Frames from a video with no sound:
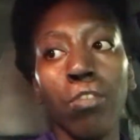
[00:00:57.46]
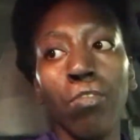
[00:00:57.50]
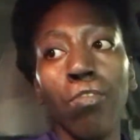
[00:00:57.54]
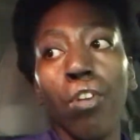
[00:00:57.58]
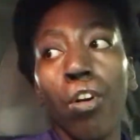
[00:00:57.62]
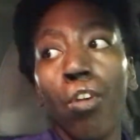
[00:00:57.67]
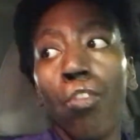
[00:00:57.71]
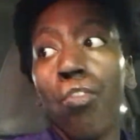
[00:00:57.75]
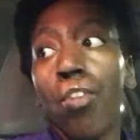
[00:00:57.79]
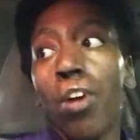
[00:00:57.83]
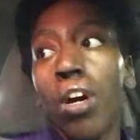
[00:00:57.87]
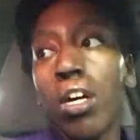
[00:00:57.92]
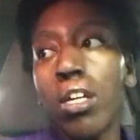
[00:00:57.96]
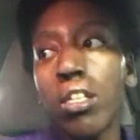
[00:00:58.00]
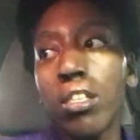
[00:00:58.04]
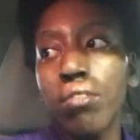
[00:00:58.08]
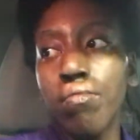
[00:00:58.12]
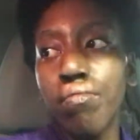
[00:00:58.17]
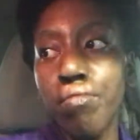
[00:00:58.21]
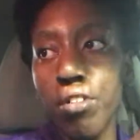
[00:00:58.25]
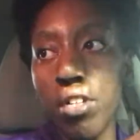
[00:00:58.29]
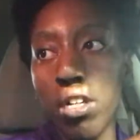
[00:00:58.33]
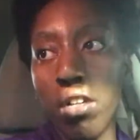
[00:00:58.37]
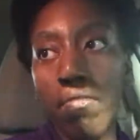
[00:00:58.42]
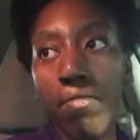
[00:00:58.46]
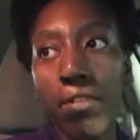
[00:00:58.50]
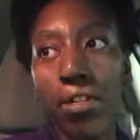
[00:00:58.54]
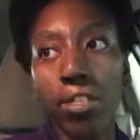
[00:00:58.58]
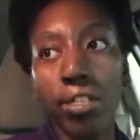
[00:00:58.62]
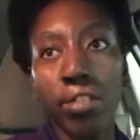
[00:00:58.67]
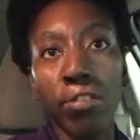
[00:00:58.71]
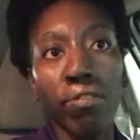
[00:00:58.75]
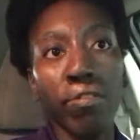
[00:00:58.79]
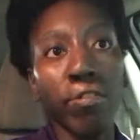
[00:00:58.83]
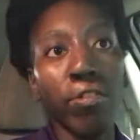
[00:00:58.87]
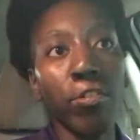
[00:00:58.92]
was pretty
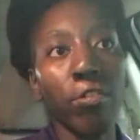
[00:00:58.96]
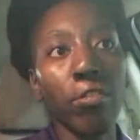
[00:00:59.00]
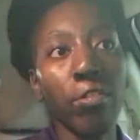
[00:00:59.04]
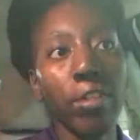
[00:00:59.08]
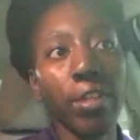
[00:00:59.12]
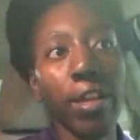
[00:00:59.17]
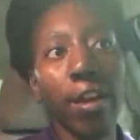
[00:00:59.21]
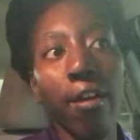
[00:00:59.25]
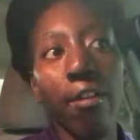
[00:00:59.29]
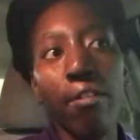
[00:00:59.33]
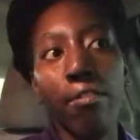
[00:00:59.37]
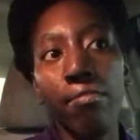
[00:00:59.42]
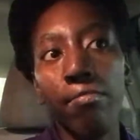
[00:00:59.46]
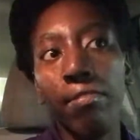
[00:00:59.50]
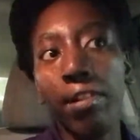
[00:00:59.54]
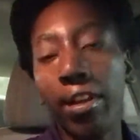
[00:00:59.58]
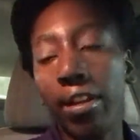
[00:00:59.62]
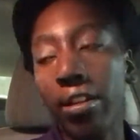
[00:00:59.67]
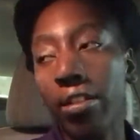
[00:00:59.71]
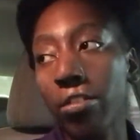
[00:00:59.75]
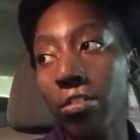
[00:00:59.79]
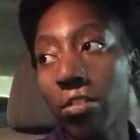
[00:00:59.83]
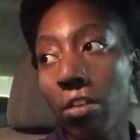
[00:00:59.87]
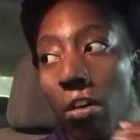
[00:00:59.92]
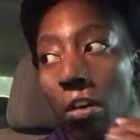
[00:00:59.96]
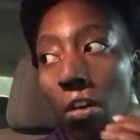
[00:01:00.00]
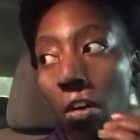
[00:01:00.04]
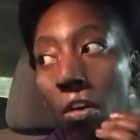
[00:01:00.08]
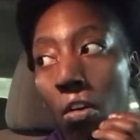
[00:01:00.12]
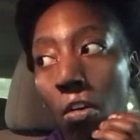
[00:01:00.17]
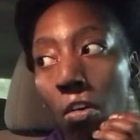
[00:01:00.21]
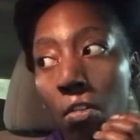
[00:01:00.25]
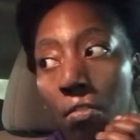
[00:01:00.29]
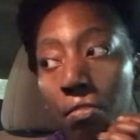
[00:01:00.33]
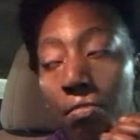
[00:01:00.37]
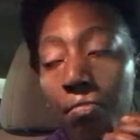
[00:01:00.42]
much full. Now everybody's going
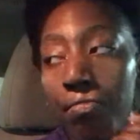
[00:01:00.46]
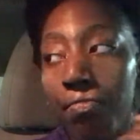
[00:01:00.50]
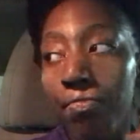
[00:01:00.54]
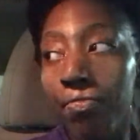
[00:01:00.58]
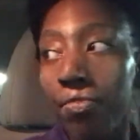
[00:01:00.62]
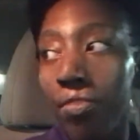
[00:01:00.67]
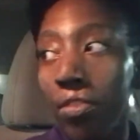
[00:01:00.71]
home.